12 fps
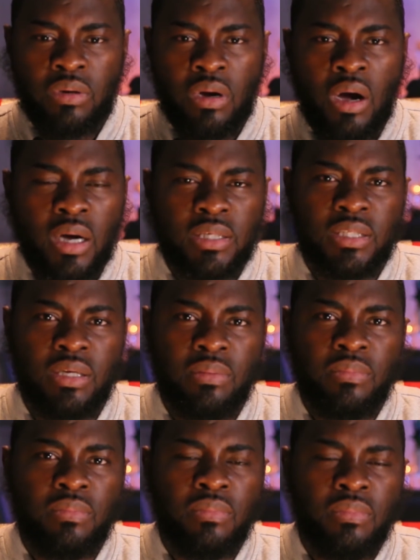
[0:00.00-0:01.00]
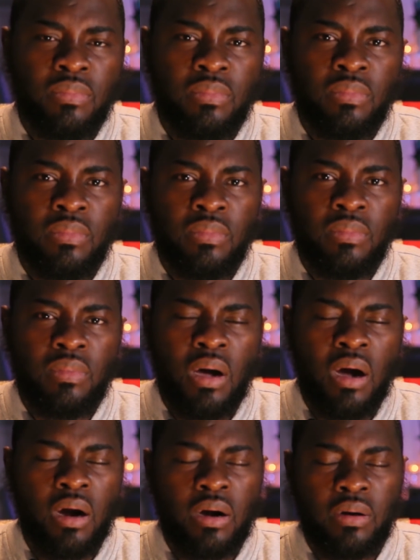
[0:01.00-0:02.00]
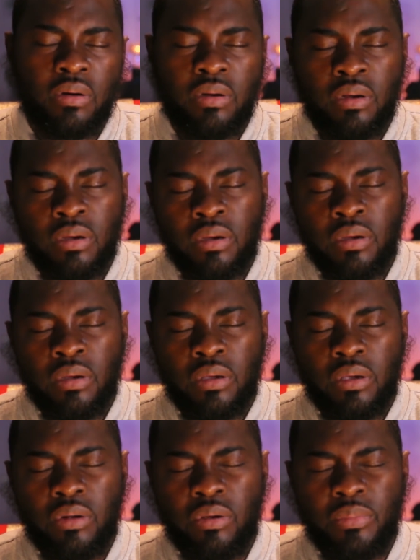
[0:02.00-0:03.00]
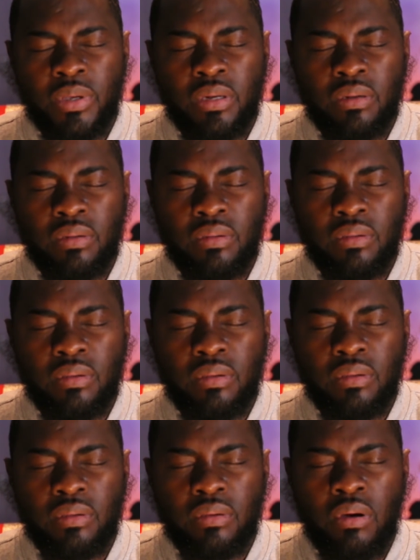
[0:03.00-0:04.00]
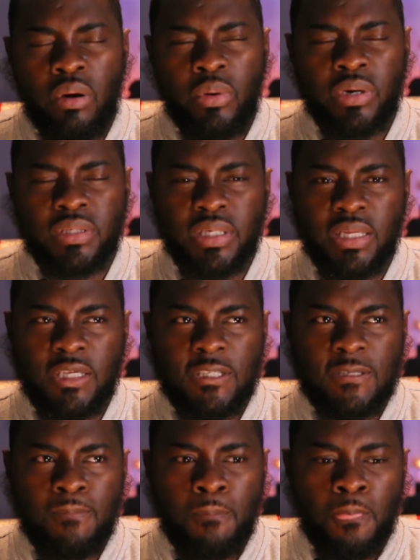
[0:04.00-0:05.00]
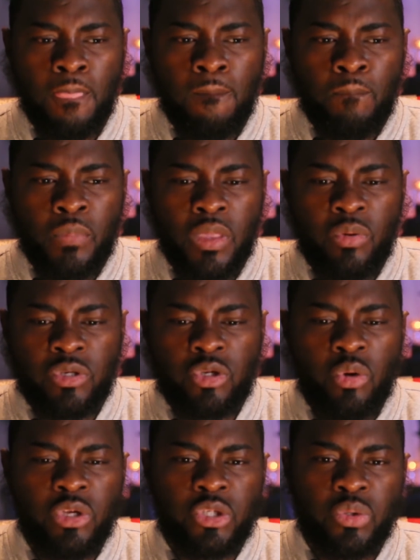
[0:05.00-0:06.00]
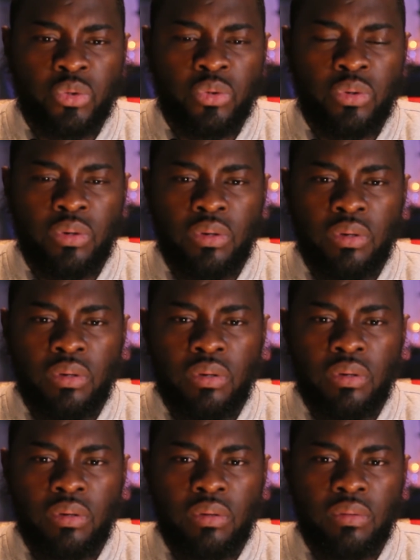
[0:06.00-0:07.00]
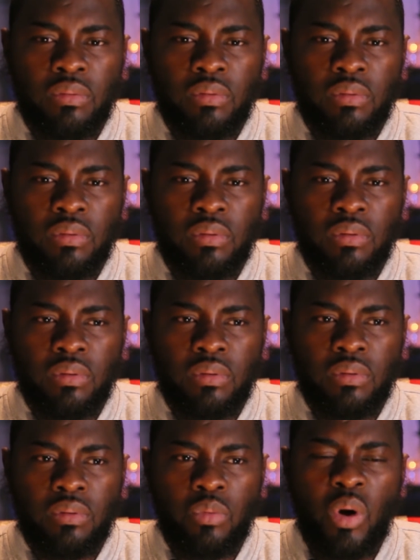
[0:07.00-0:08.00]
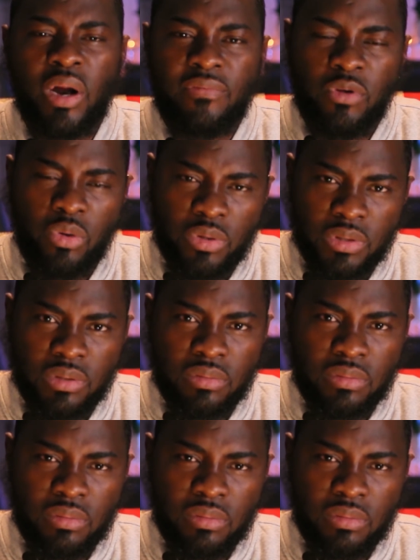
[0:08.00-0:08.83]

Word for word: cost him are, you know what I mean? Oh, I want to say this. He was going through one of those